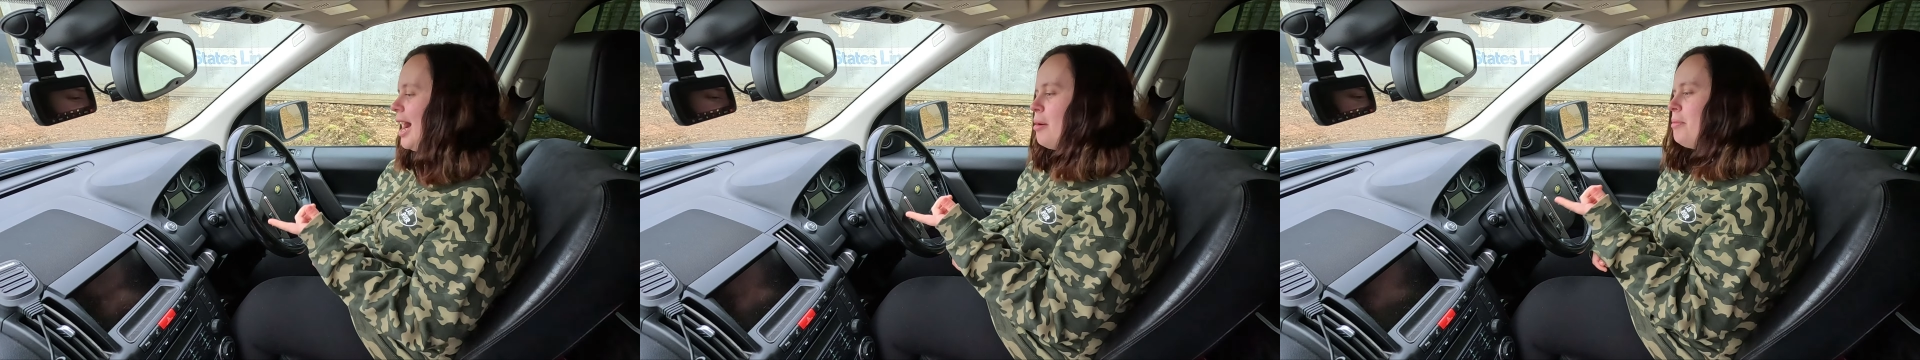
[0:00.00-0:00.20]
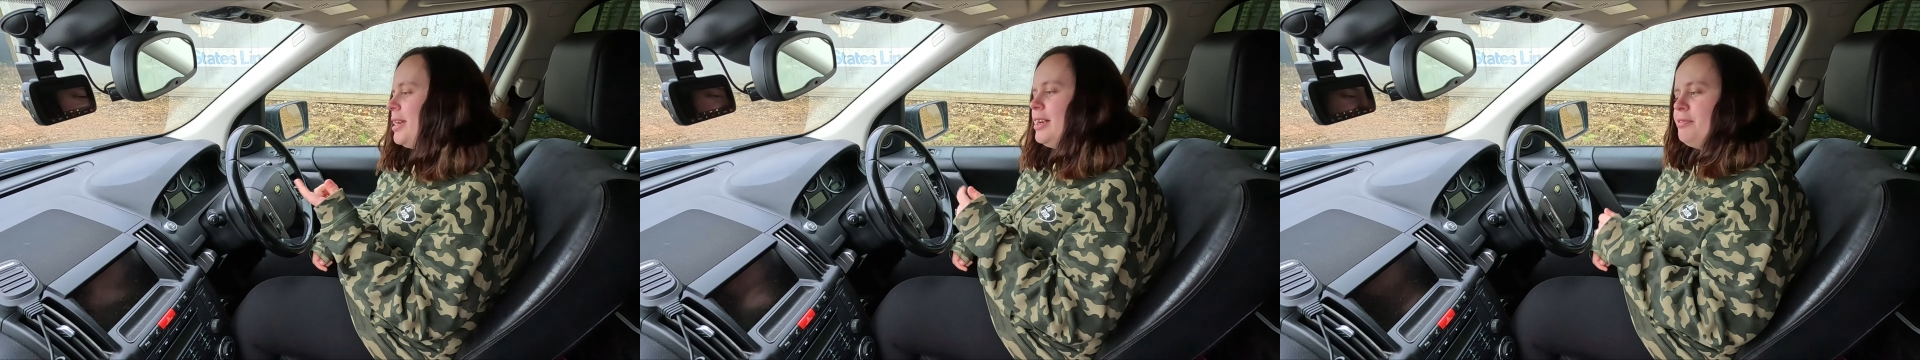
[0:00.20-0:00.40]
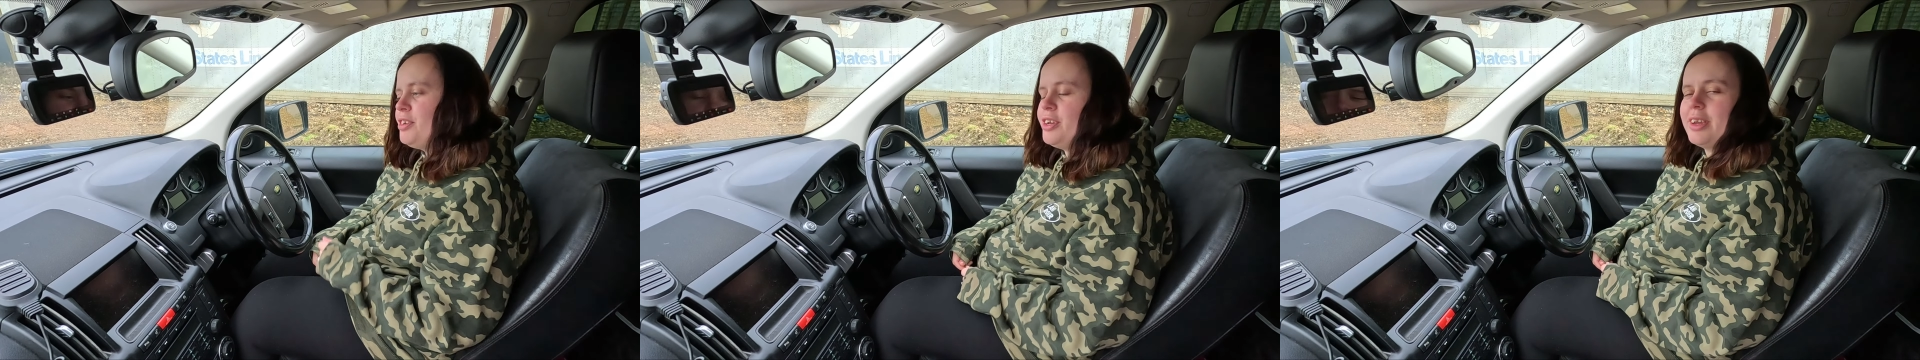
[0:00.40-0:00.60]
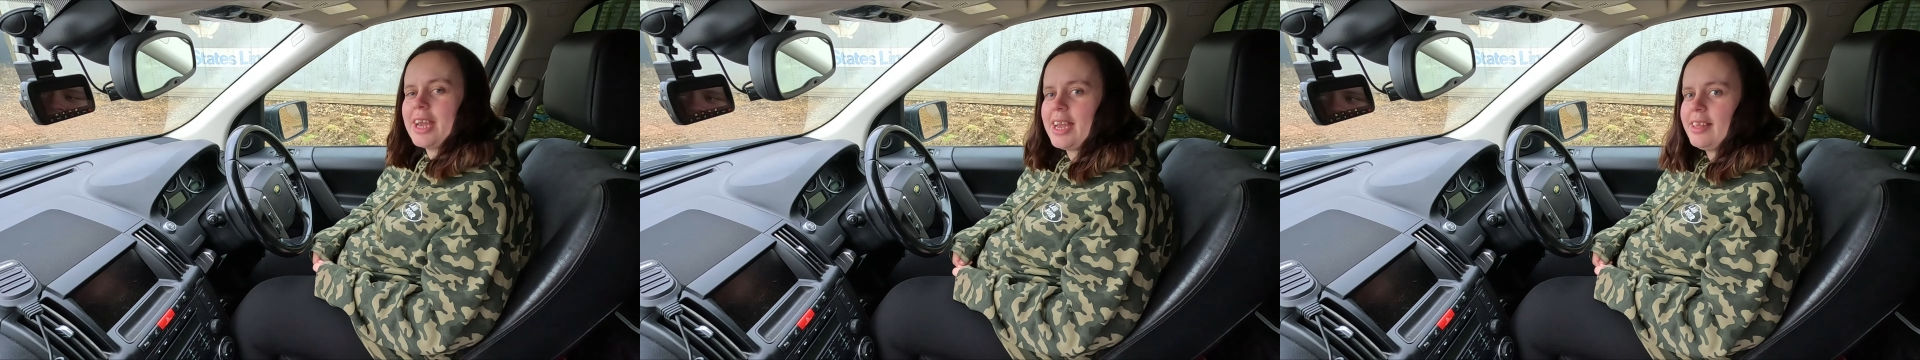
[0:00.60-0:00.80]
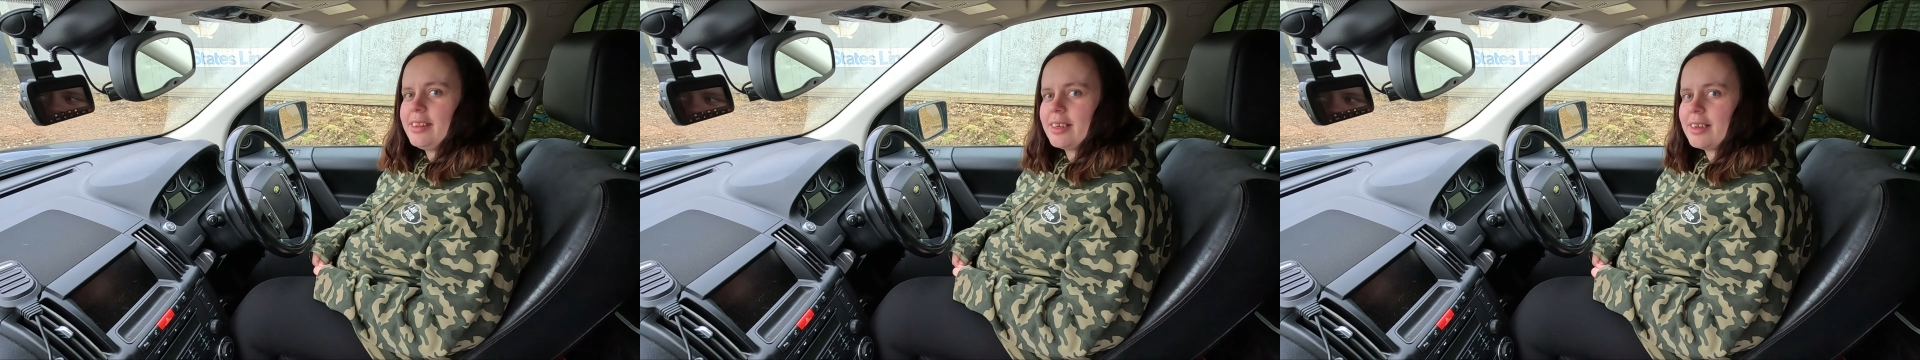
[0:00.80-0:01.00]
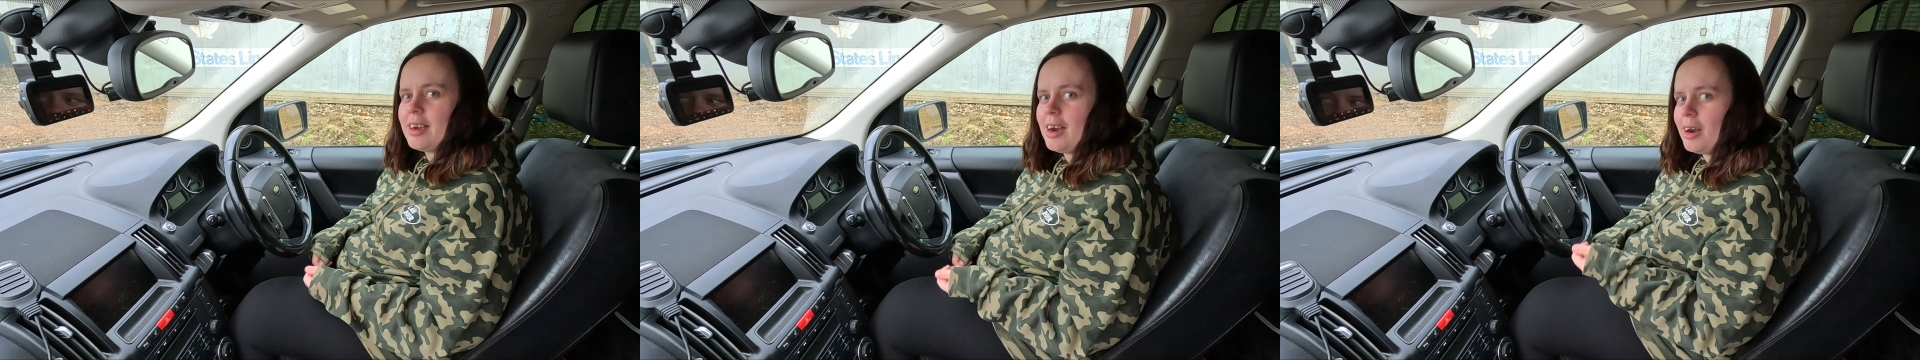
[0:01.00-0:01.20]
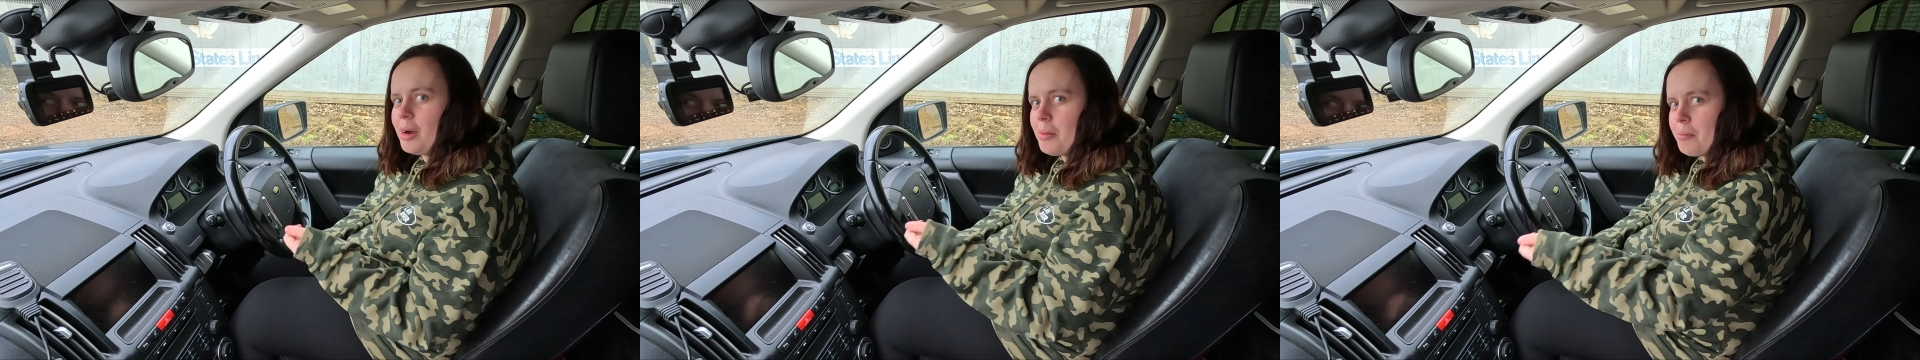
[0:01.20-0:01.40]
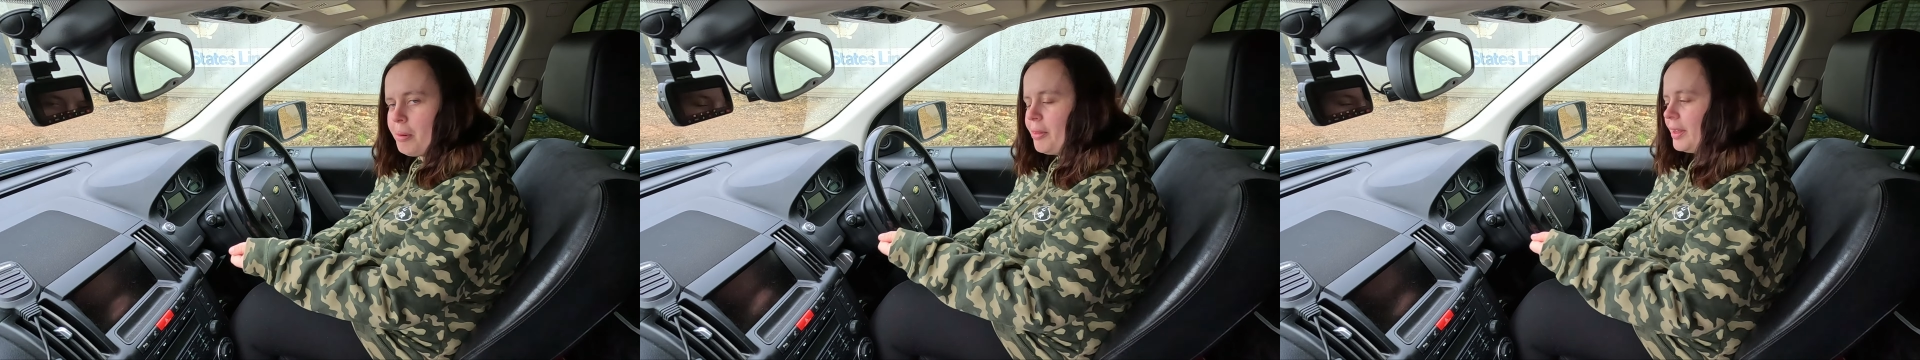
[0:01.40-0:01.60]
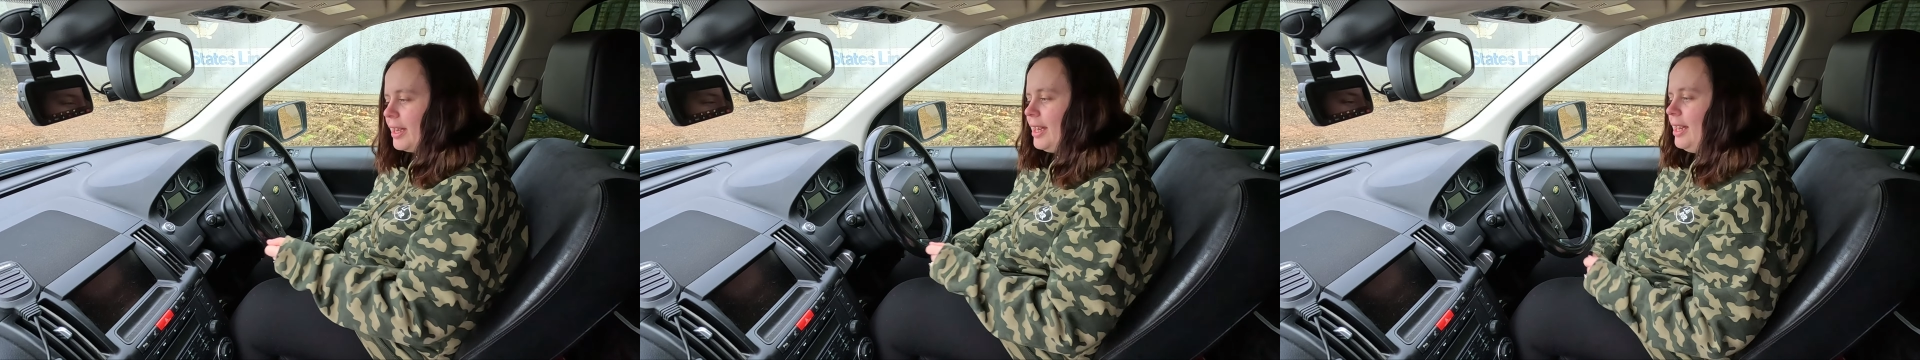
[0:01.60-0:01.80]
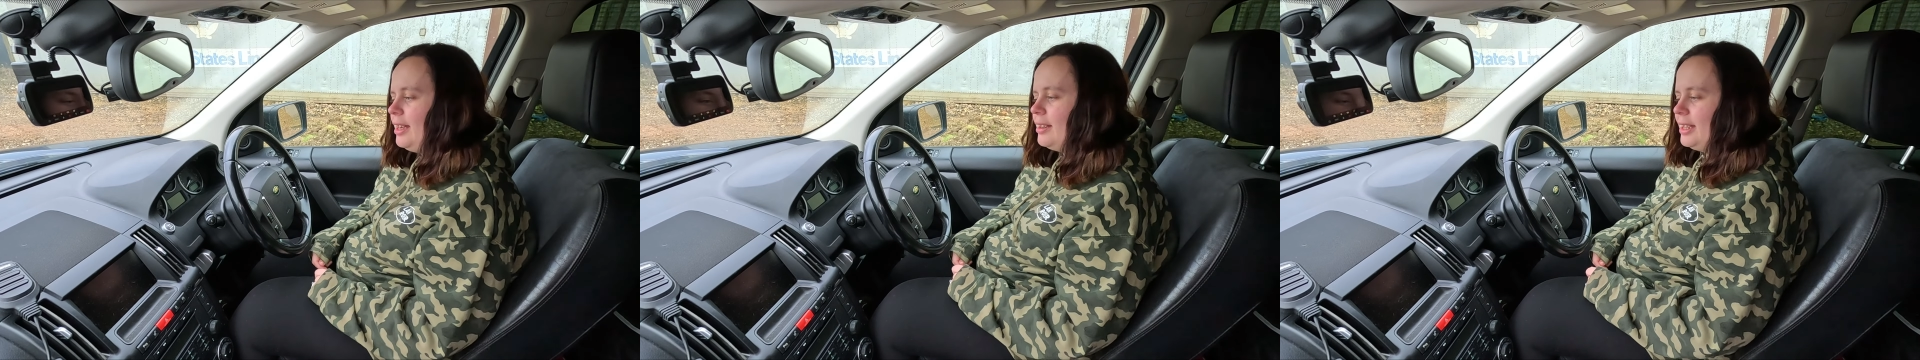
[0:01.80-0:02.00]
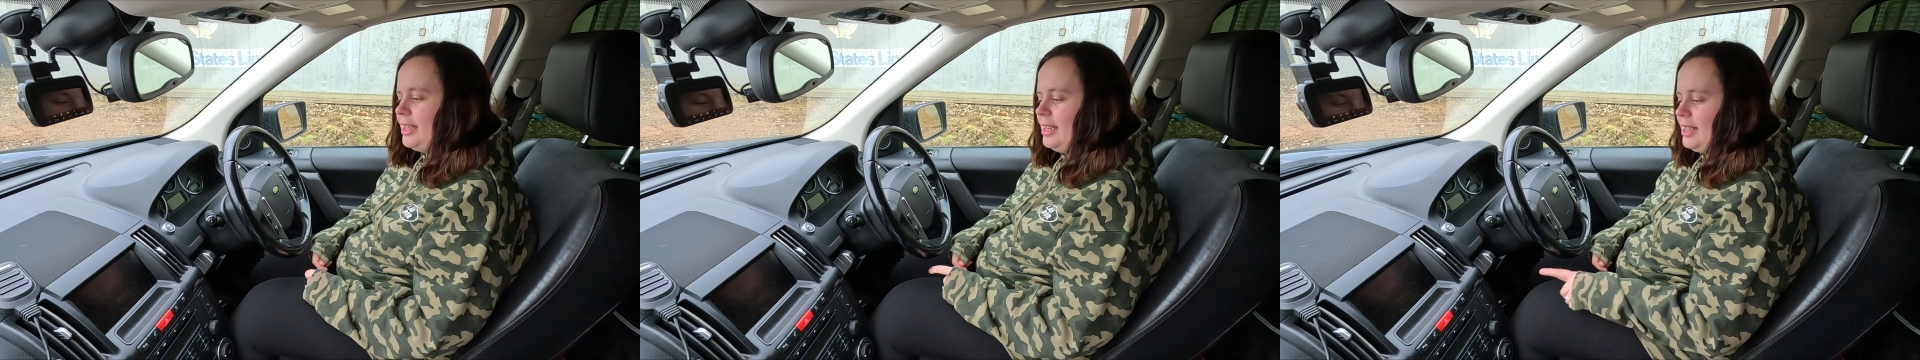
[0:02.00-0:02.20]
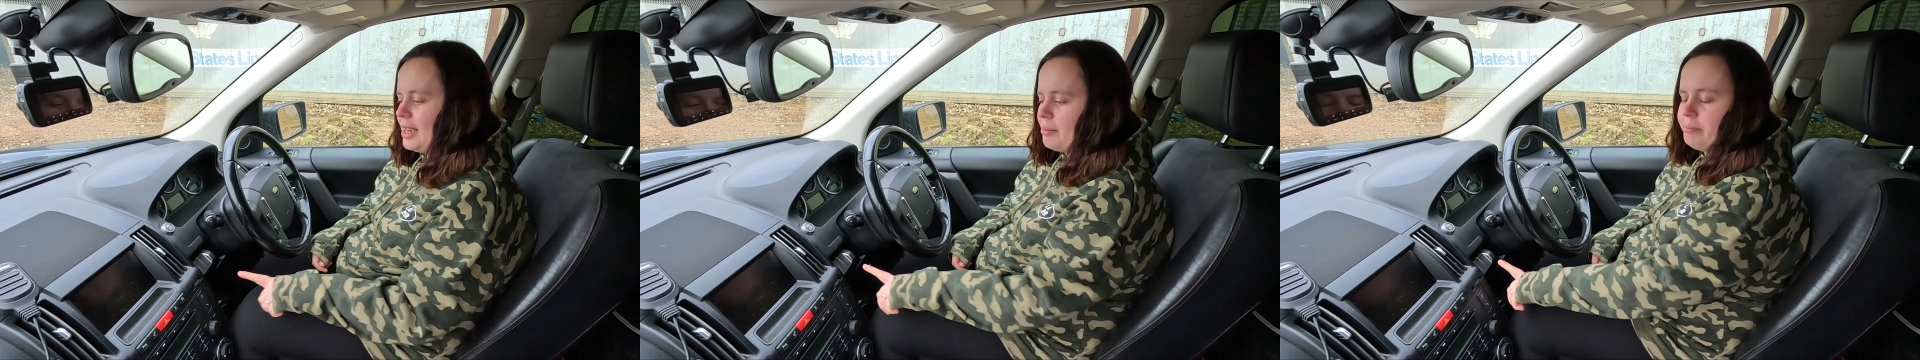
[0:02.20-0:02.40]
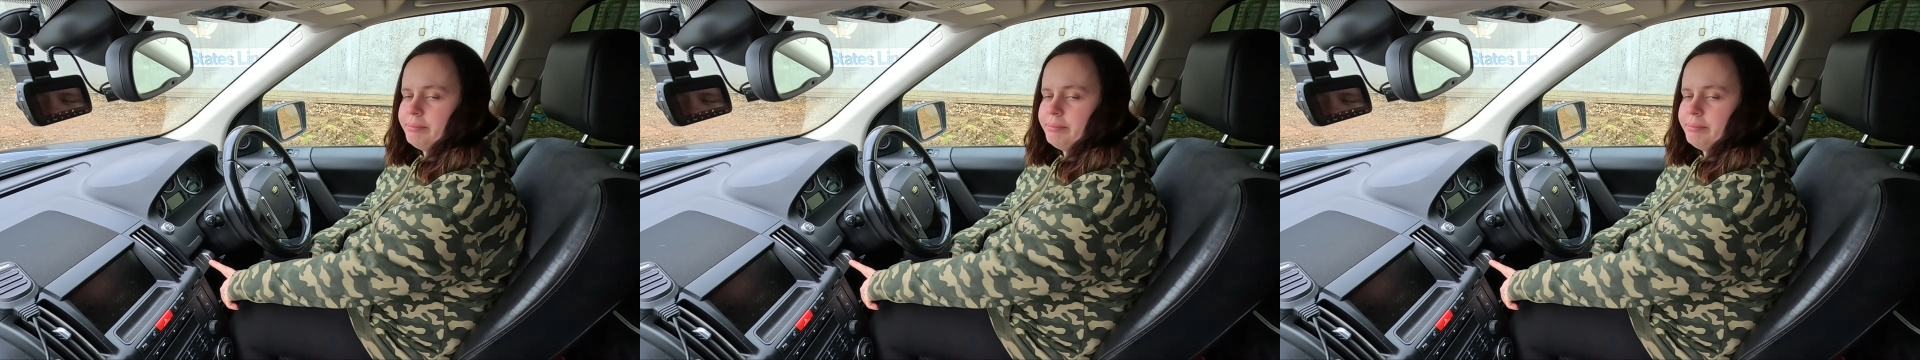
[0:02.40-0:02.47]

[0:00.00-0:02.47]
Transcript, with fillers: How many of you get in the car, put the key in the,